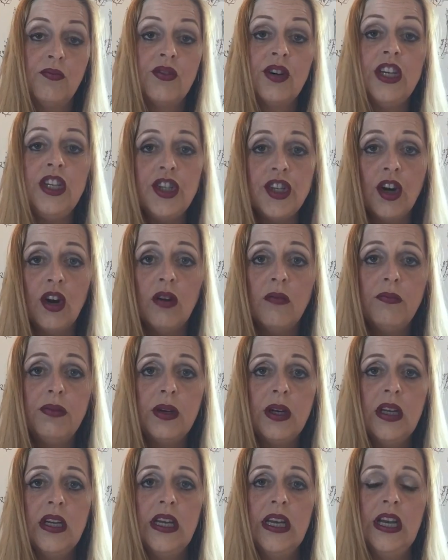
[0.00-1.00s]
or pre-chop
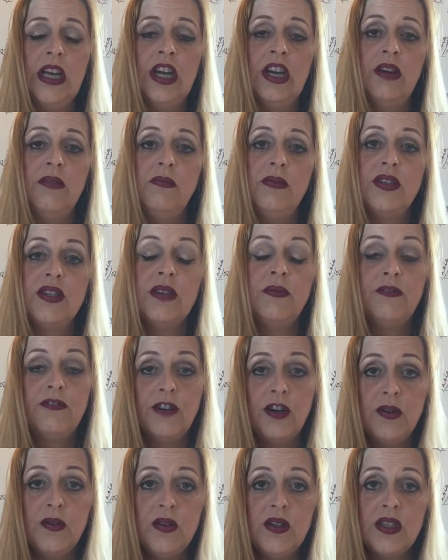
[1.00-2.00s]
some
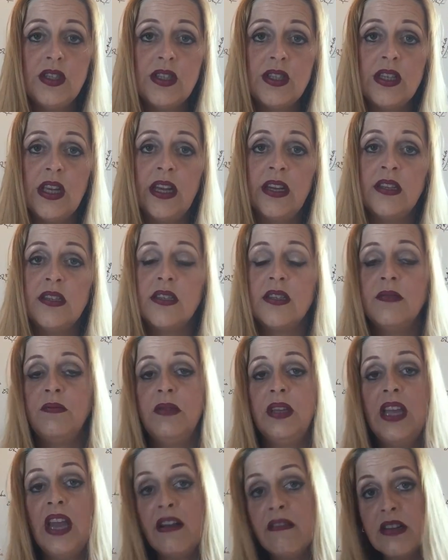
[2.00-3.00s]
fruits and
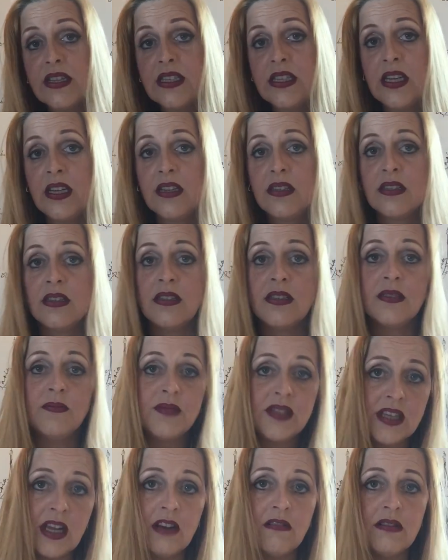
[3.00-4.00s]
some carrot sticks and
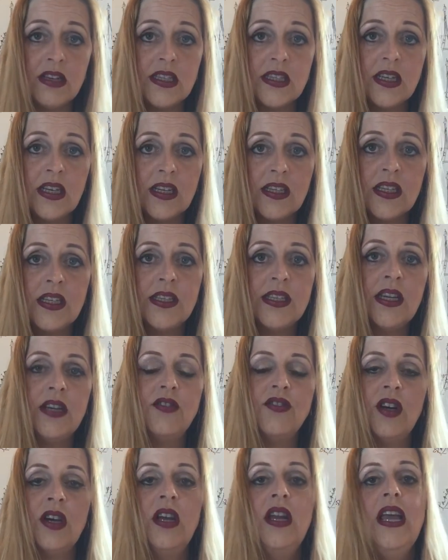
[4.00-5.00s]
some celery sticks,
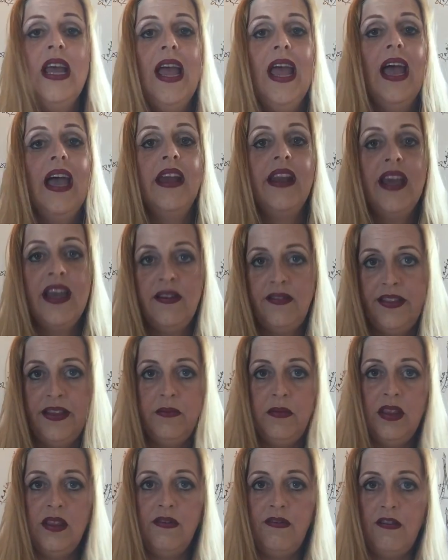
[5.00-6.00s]
etc., and have
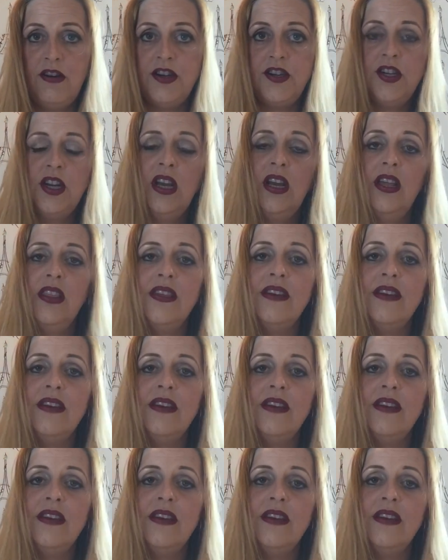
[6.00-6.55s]
them in the fridge.